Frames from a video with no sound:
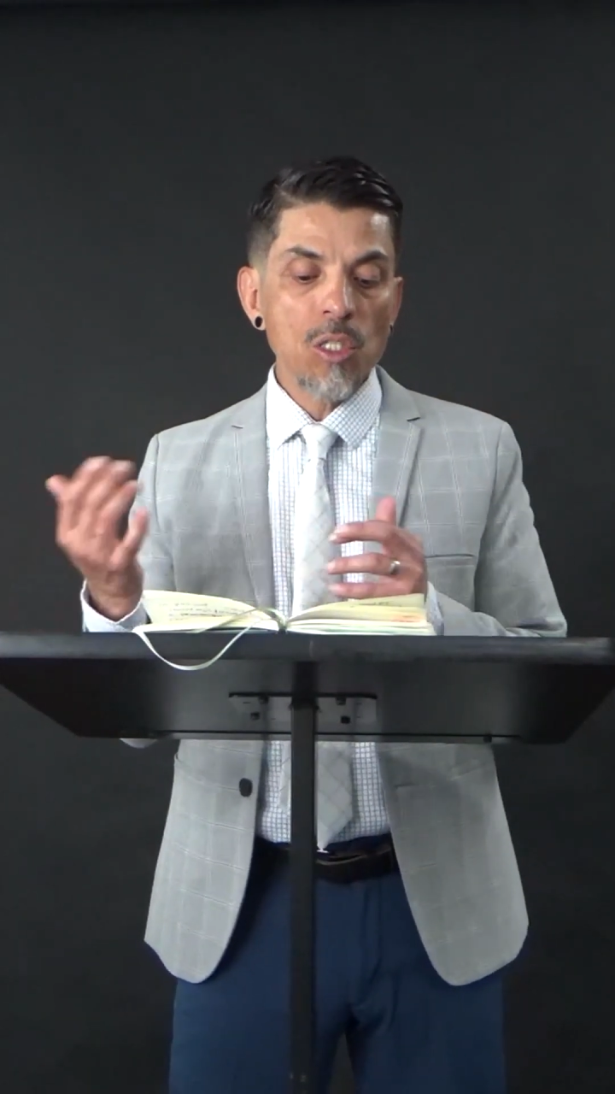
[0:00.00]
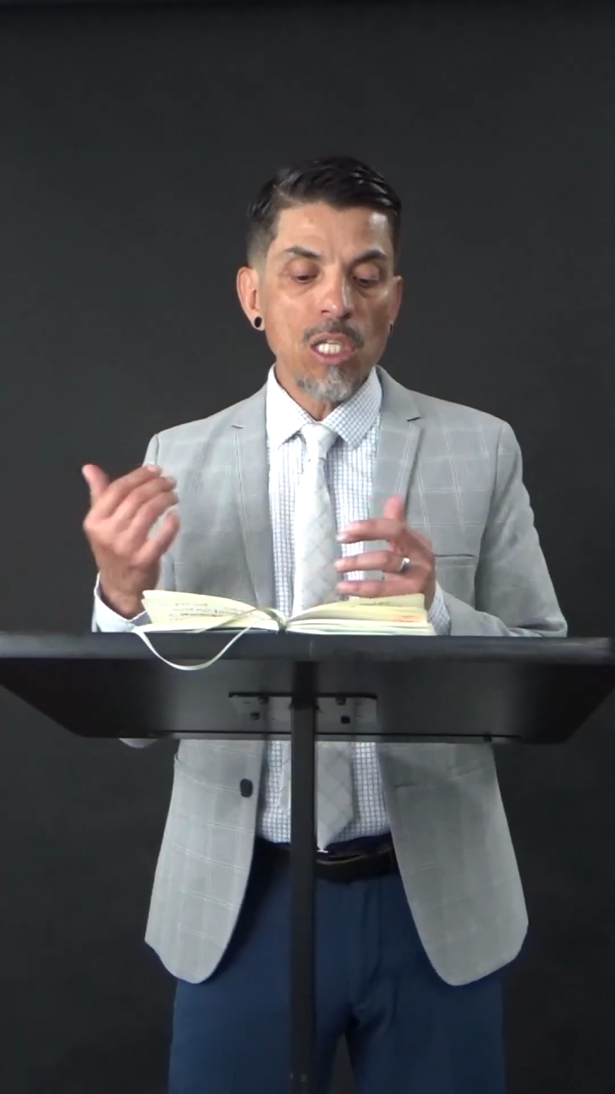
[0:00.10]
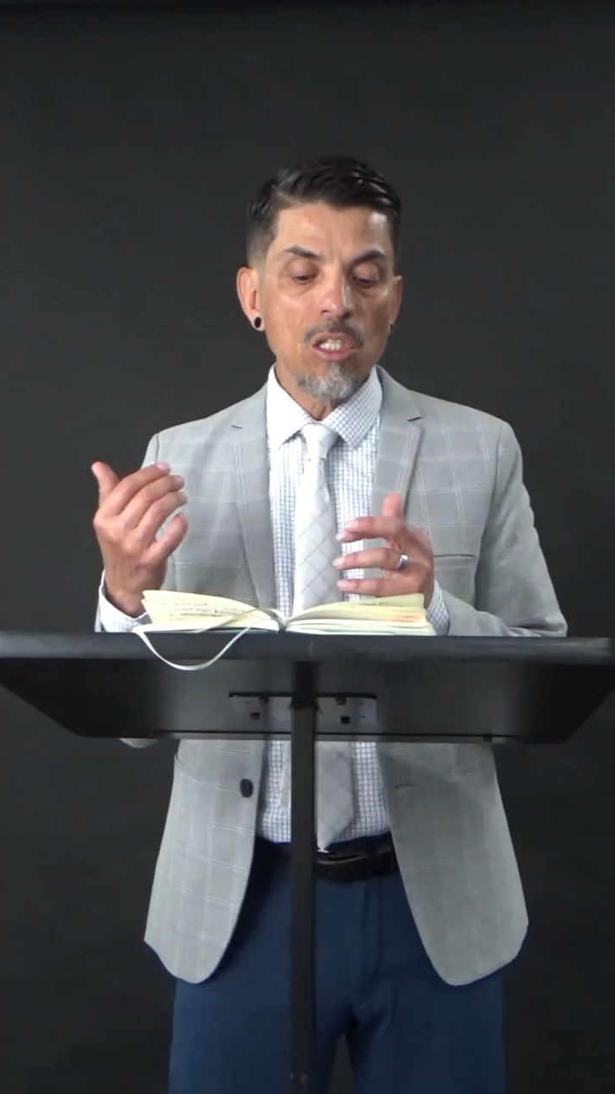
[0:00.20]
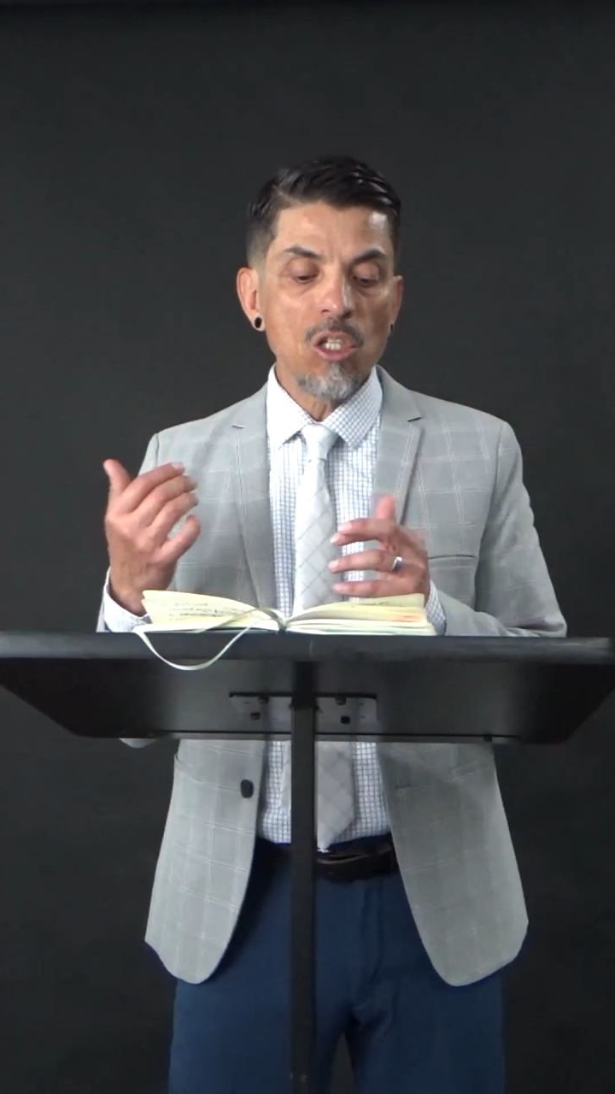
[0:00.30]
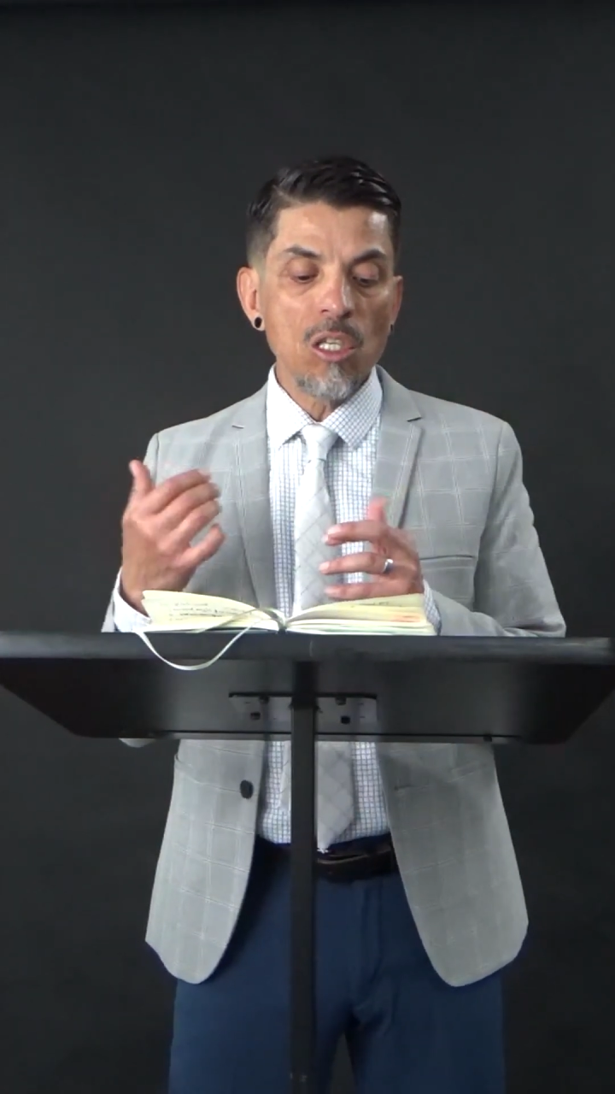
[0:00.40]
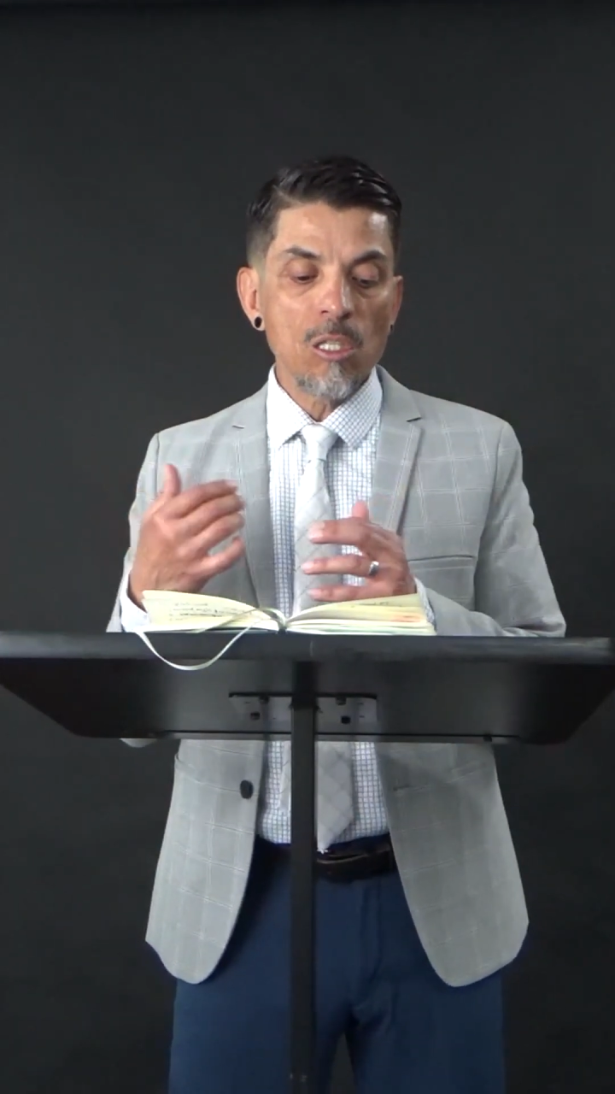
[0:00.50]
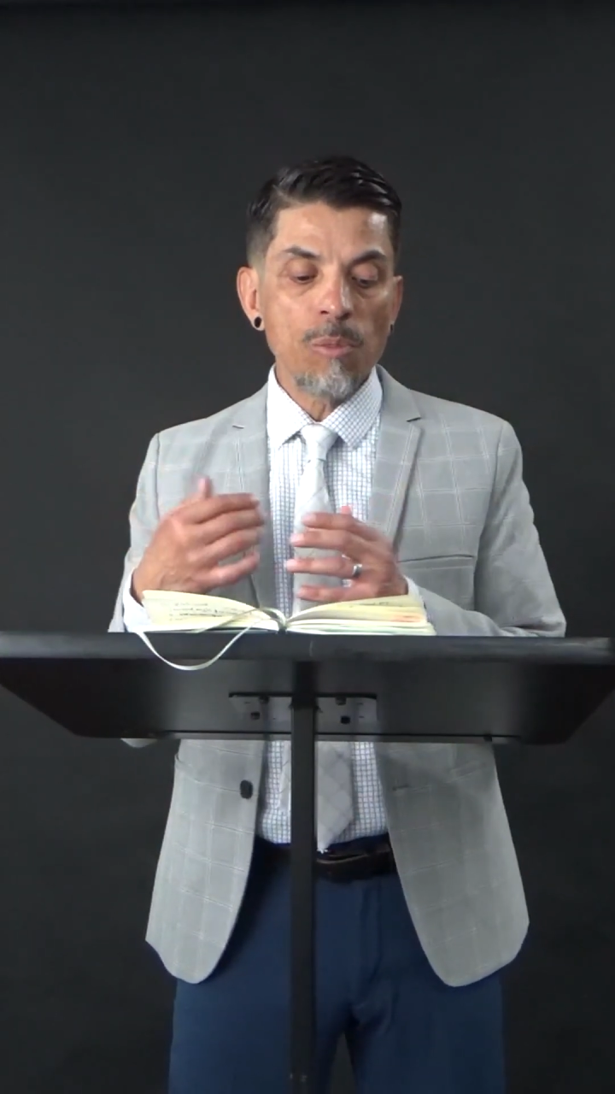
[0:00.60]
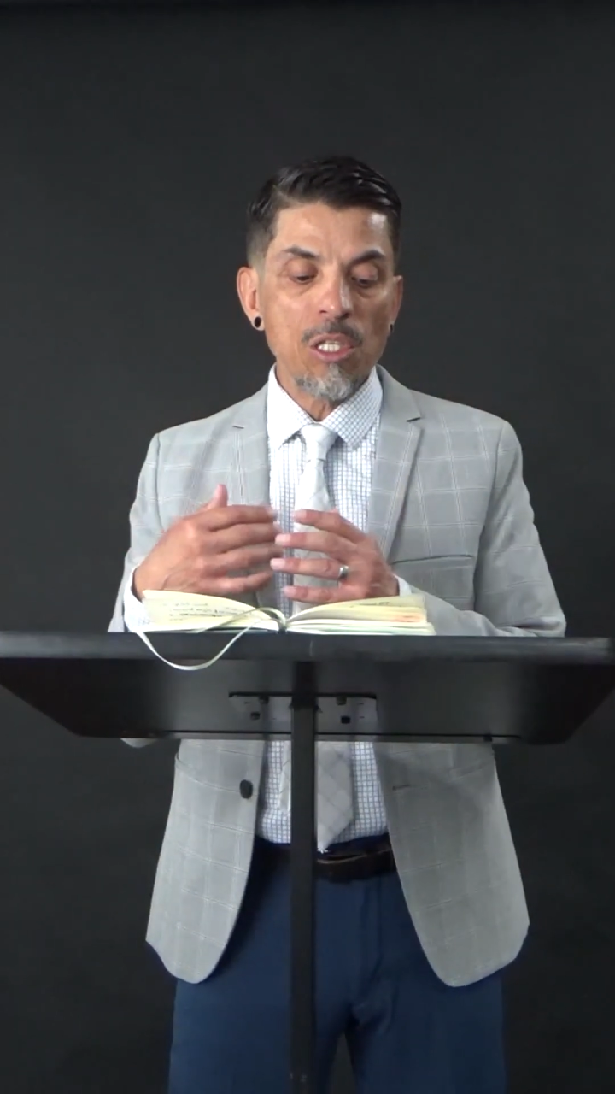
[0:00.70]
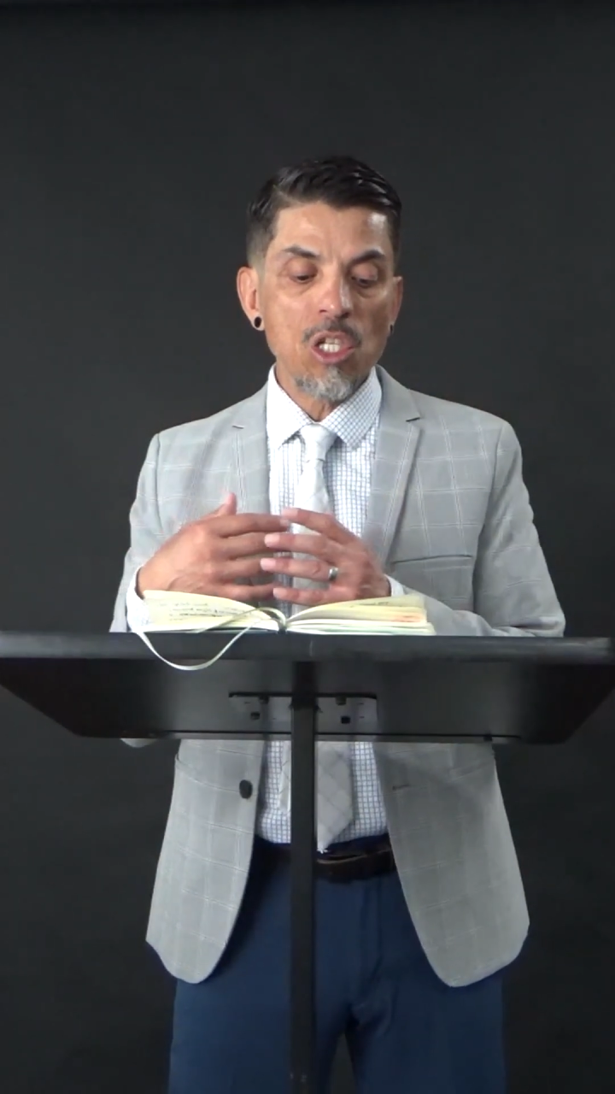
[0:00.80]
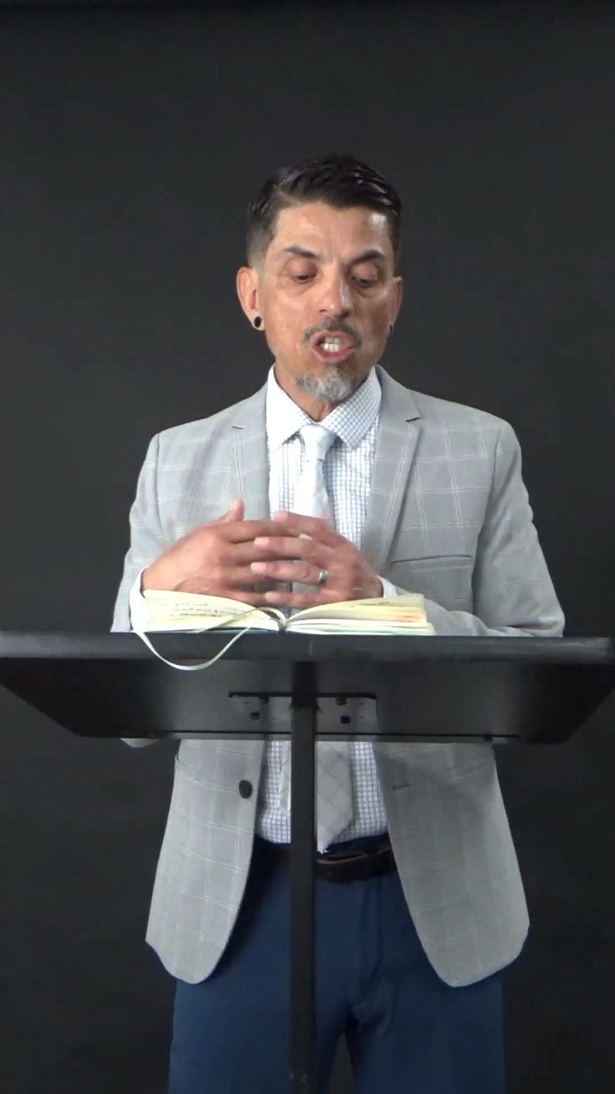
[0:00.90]
into his
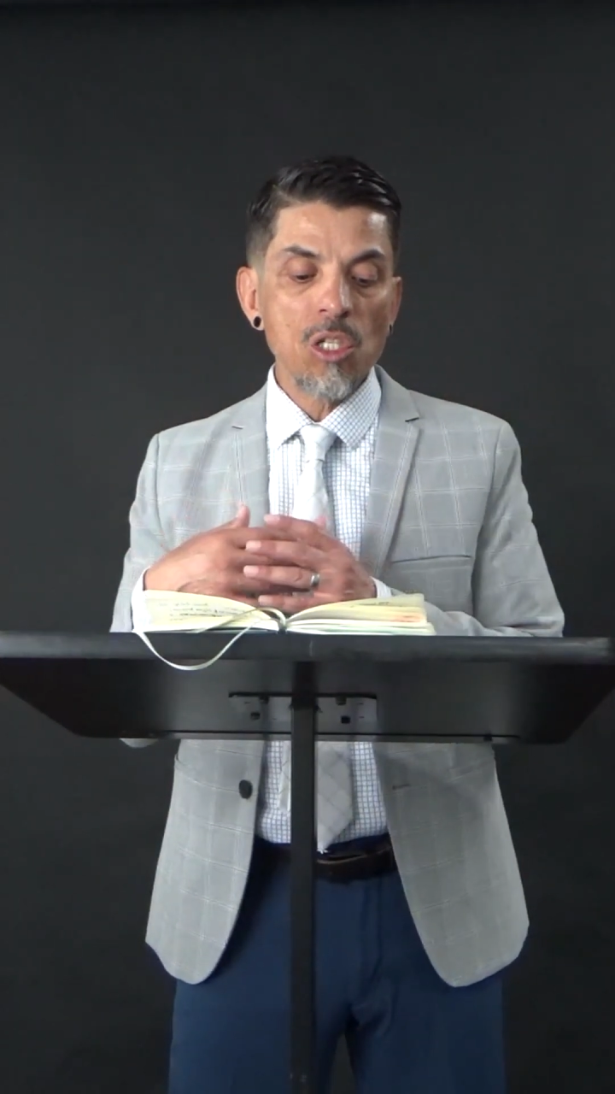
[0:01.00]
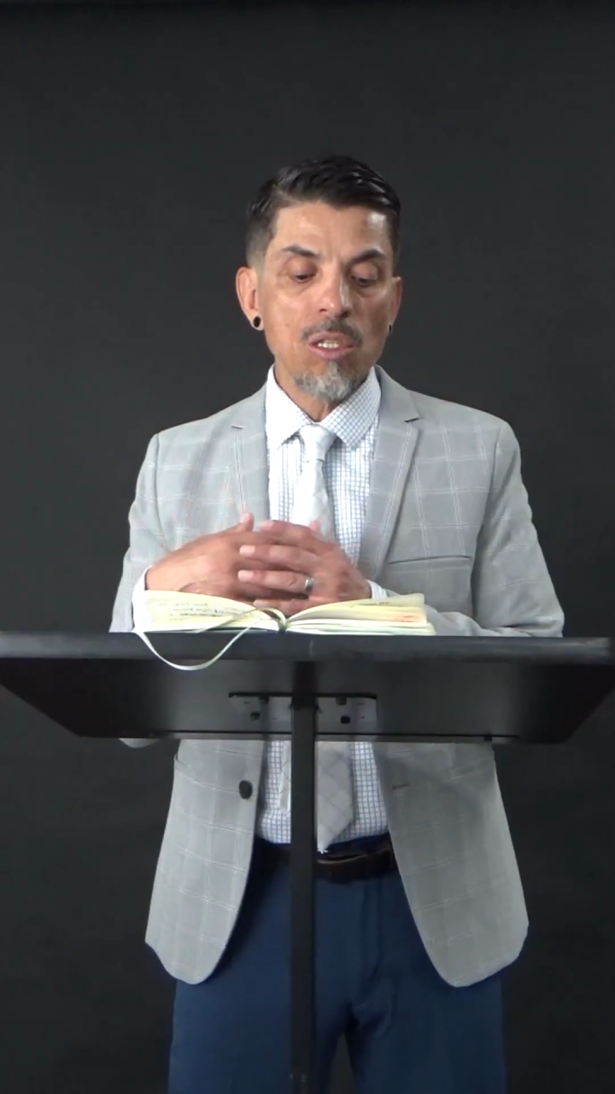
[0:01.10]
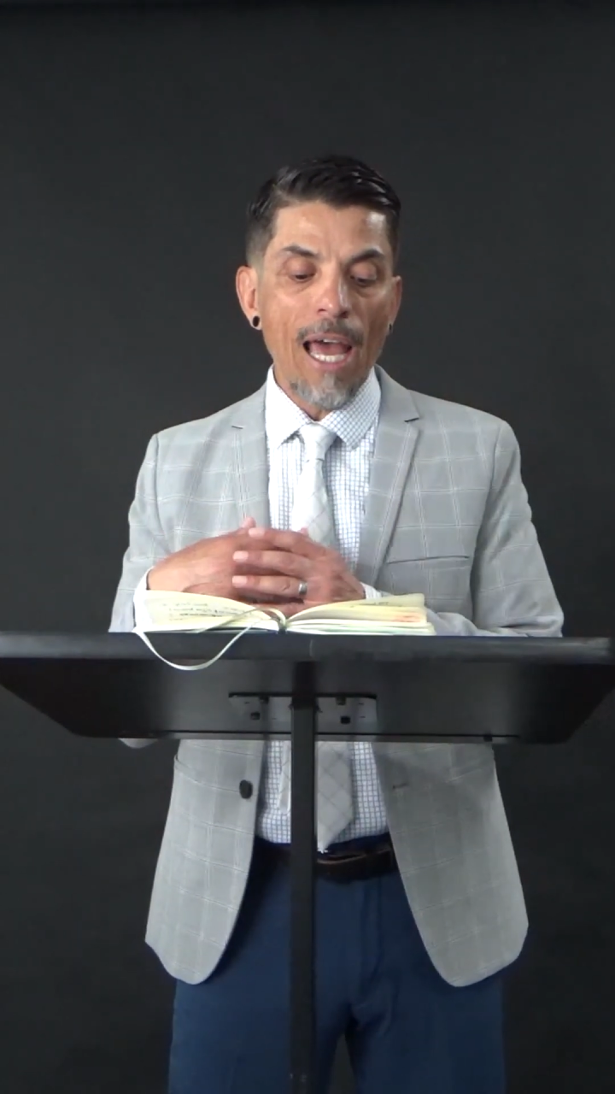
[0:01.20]
position